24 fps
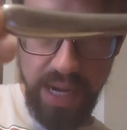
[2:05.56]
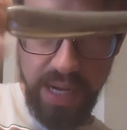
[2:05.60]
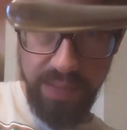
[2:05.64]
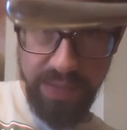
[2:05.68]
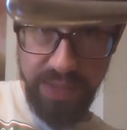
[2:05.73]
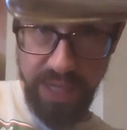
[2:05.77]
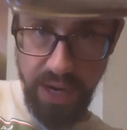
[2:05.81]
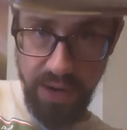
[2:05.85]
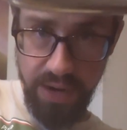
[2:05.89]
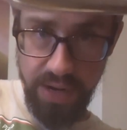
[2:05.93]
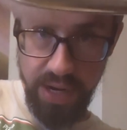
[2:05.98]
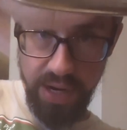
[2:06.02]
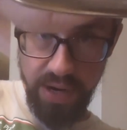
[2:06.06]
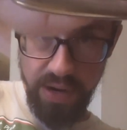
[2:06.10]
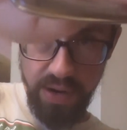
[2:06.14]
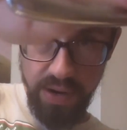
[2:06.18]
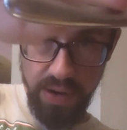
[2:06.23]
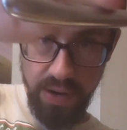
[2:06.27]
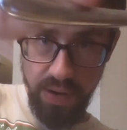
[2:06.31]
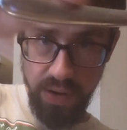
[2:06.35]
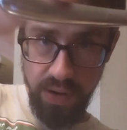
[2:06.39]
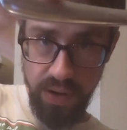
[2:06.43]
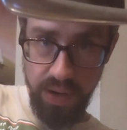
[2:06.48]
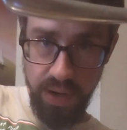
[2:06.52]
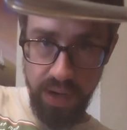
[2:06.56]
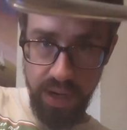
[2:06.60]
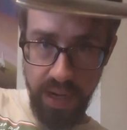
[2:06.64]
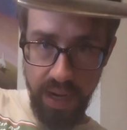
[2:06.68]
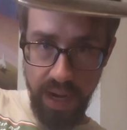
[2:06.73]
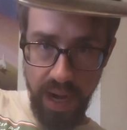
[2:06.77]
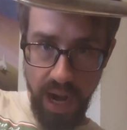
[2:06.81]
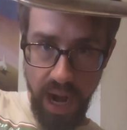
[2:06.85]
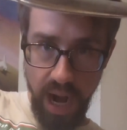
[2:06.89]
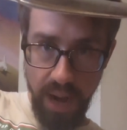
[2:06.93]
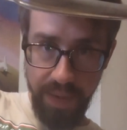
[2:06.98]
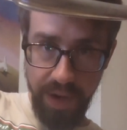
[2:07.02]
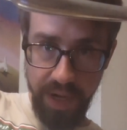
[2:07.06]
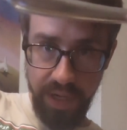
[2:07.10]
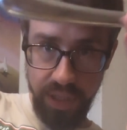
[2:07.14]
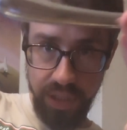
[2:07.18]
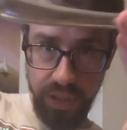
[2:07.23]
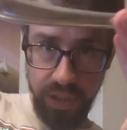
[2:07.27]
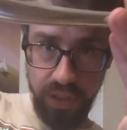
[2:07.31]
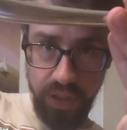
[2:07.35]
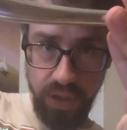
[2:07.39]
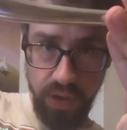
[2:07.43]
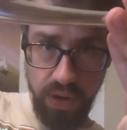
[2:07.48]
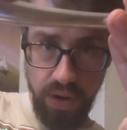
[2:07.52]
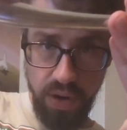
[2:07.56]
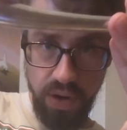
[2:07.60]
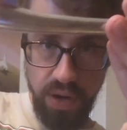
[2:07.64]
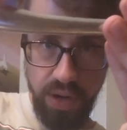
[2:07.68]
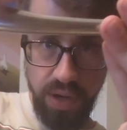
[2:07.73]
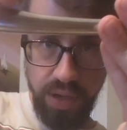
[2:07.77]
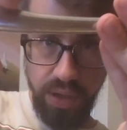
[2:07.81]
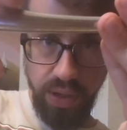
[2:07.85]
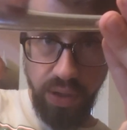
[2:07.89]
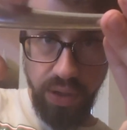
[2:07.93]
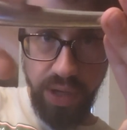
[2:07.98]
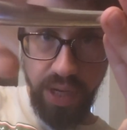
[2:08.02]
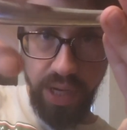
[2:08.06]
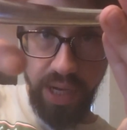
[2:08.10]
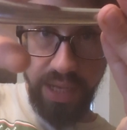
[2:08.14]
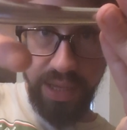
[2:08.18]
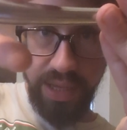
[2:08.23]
comes out here? Now I'm concerned, looking